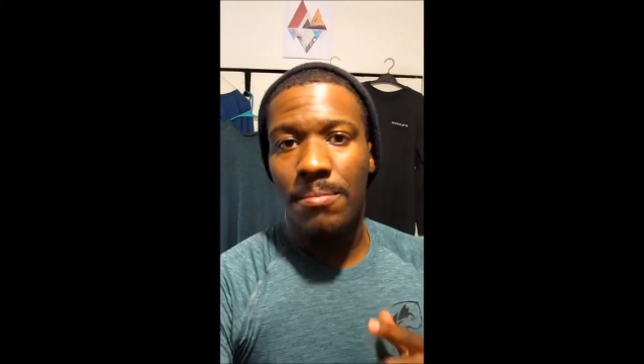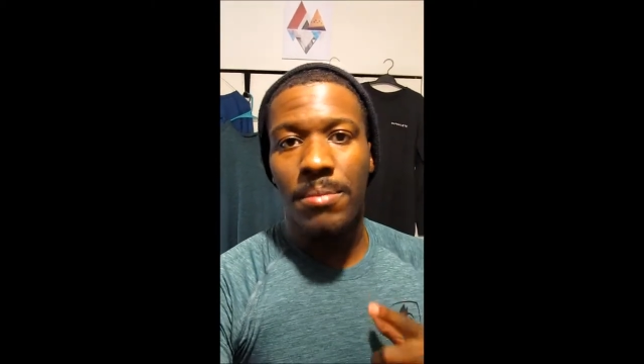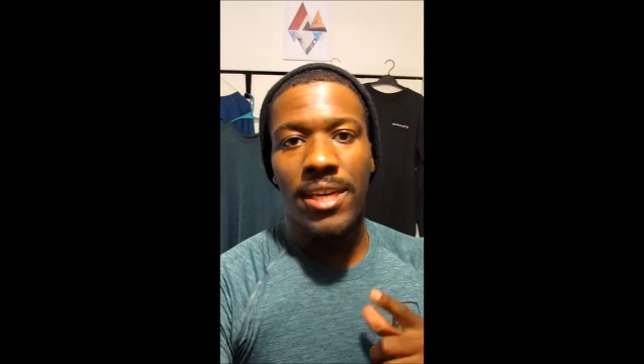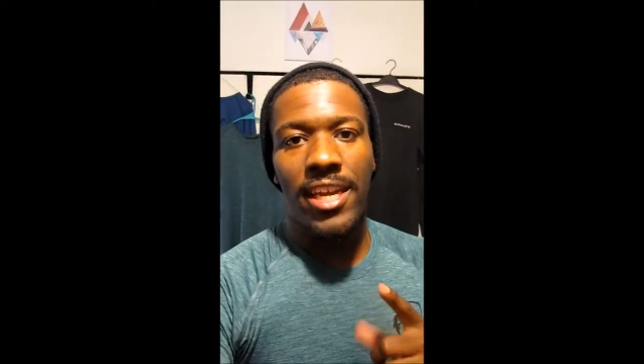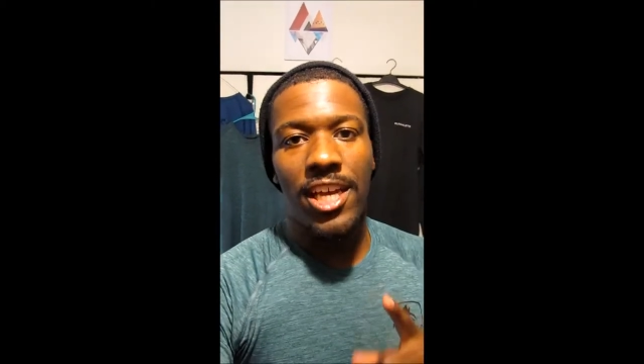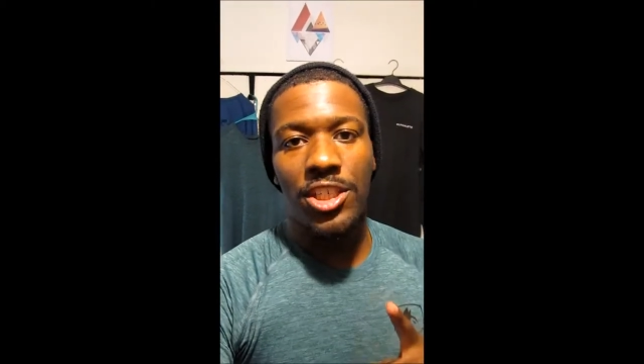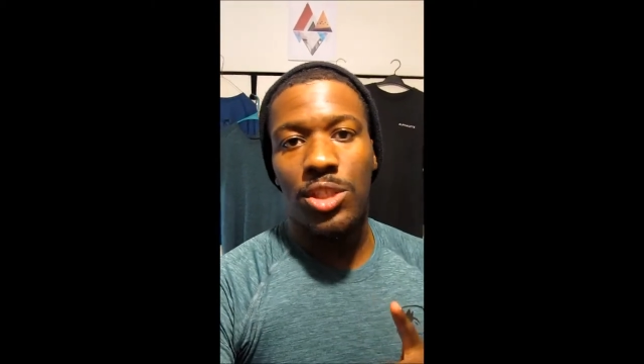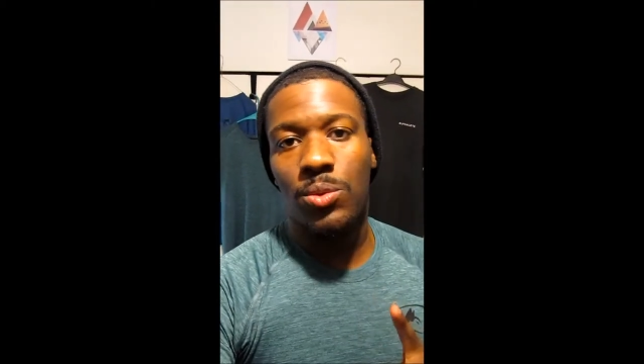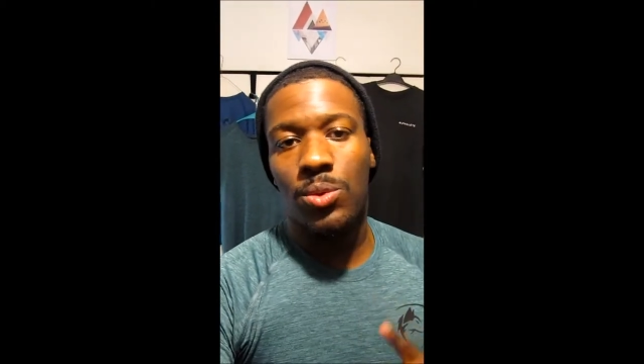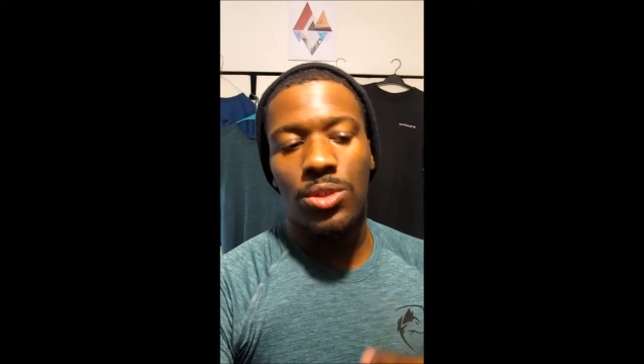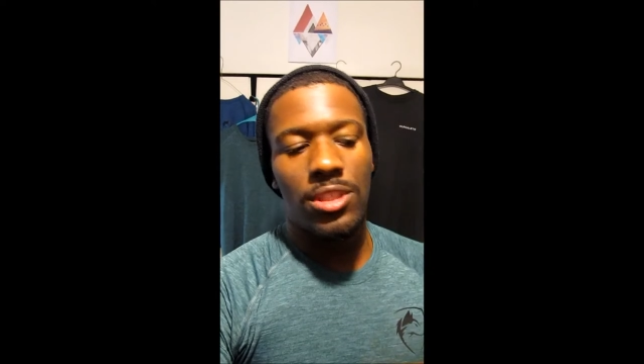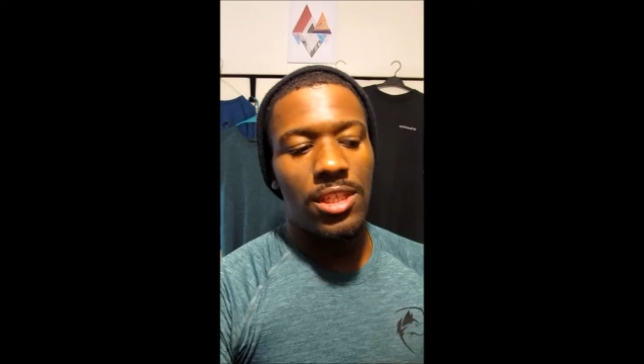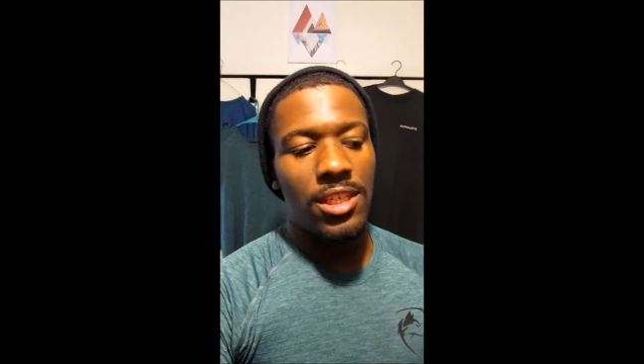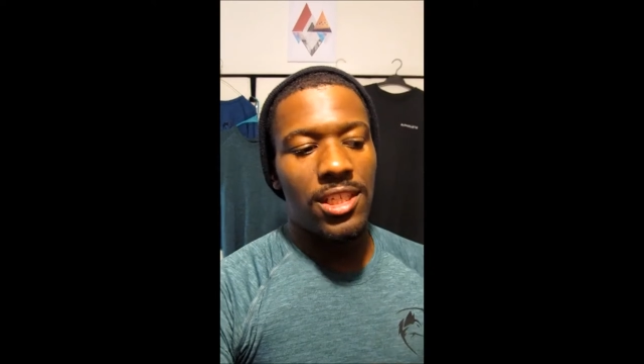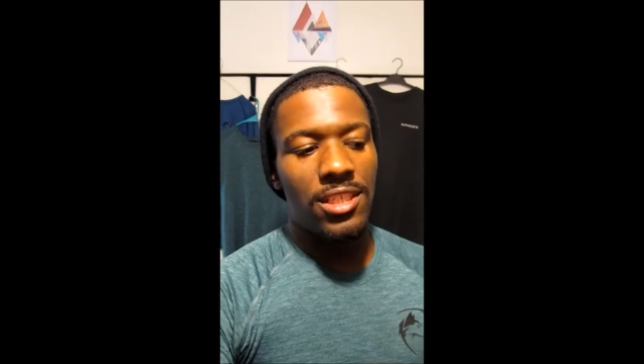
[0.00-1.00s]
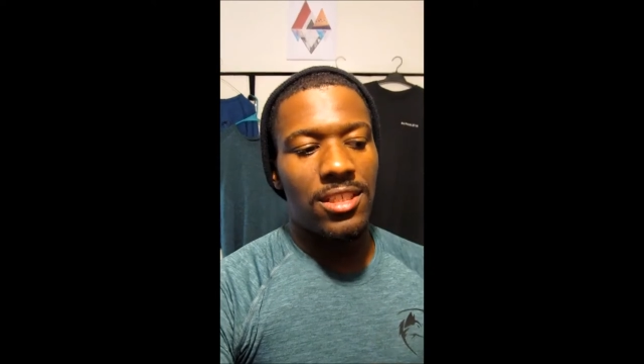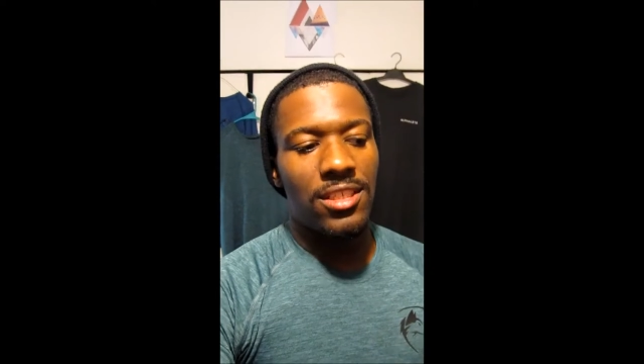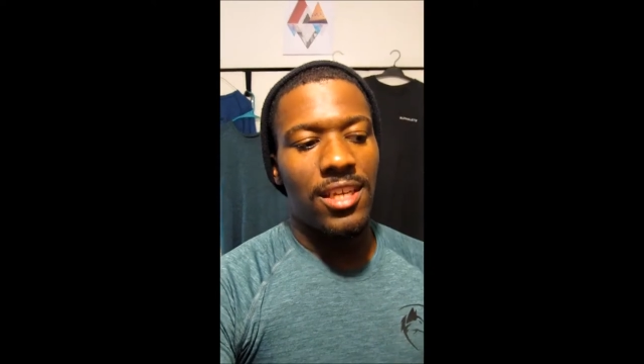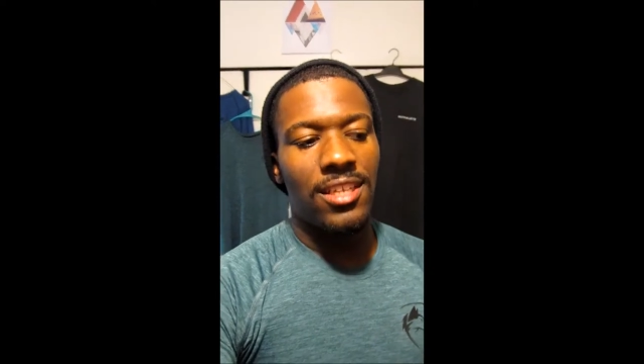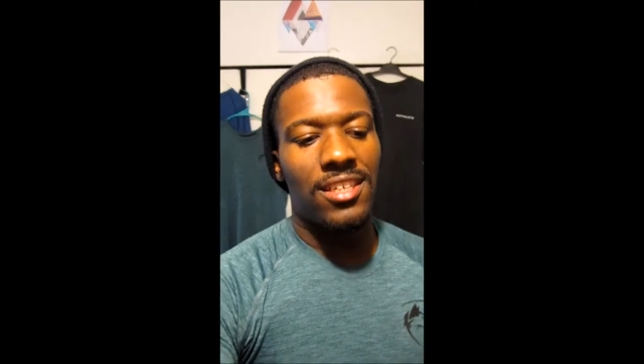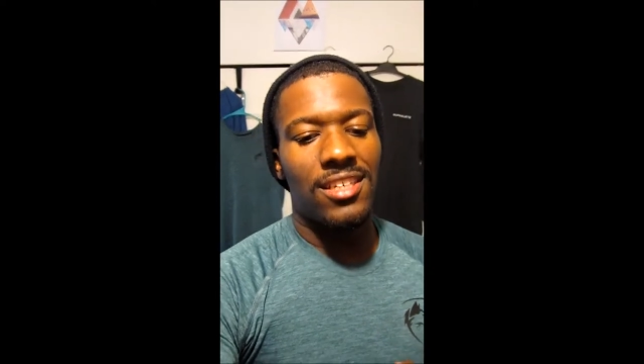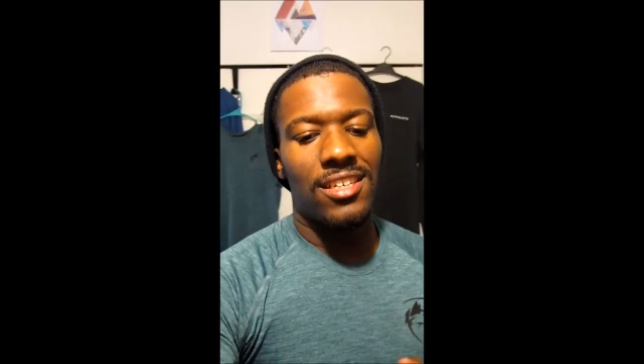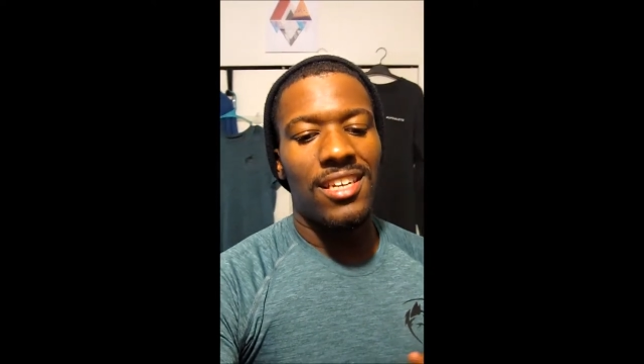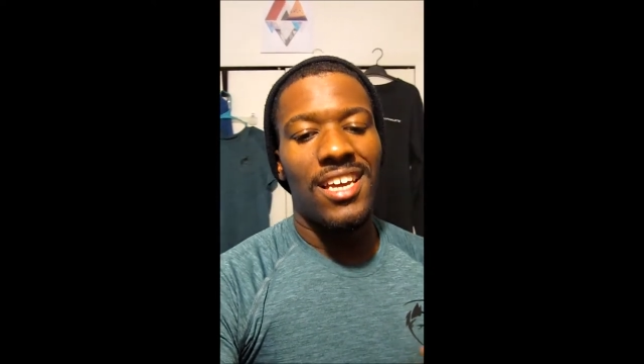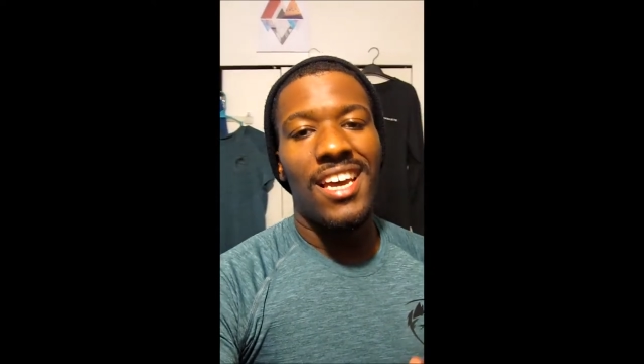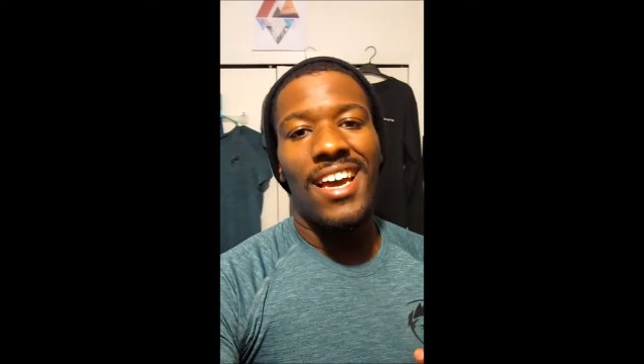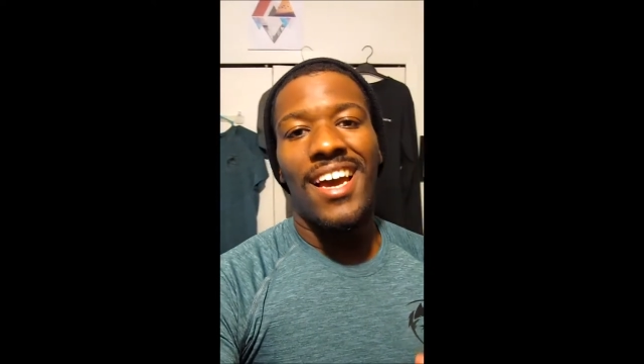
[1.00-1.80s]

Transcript: but as you will see in a second,